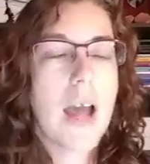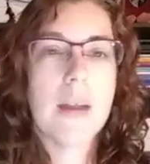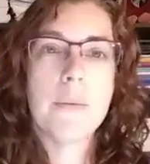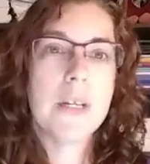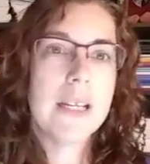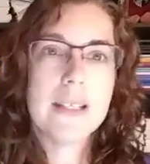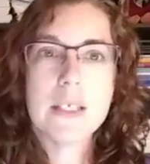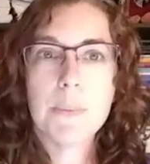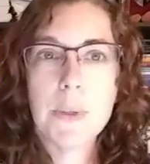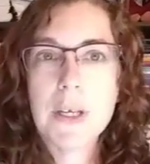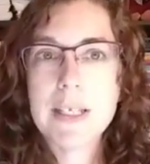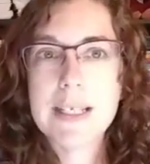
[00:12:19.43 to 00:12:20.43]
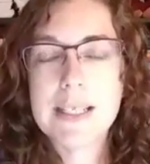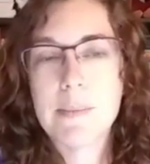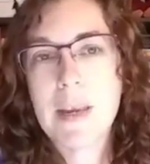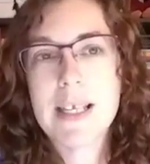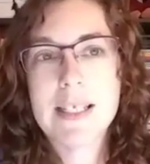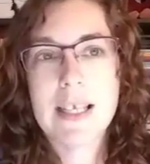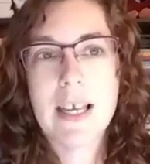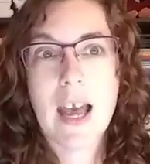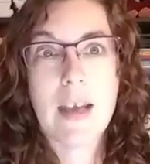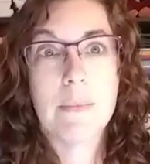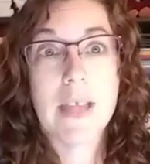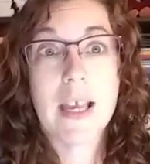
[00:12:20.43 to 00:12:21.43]
I'm reading this book and it's amazing,
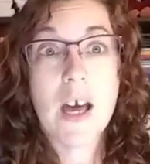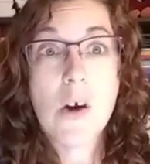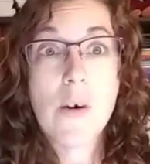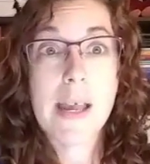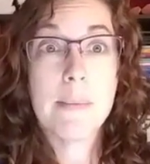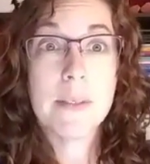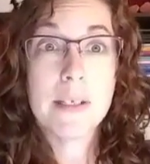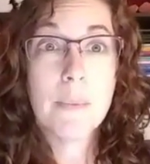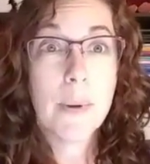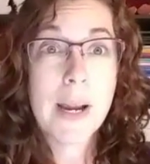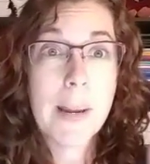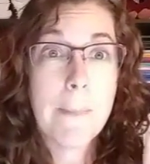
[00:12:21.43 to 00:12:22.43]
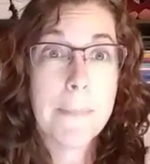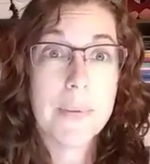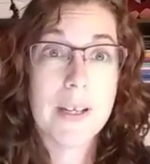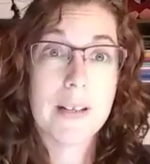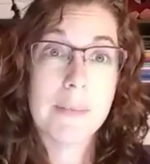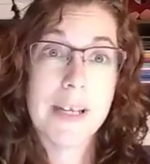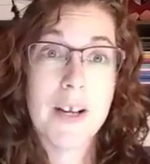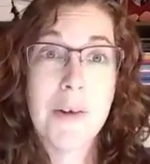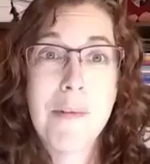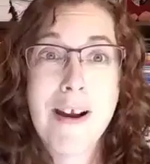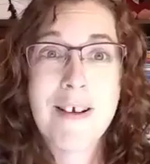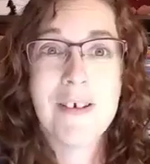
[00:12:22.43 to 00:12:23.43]
I'm like, oh, Amazon Prime, it'll be here
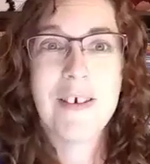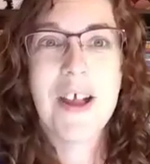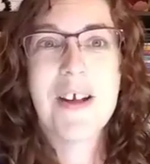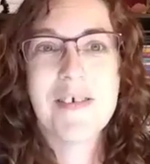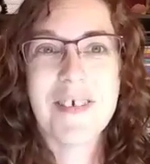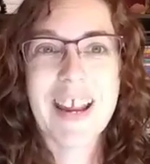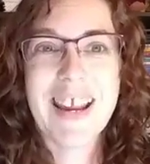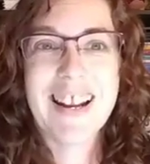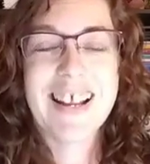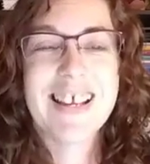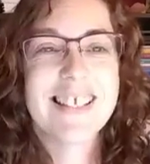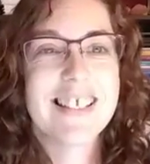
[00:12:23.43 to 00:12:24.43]
tomorrow, right?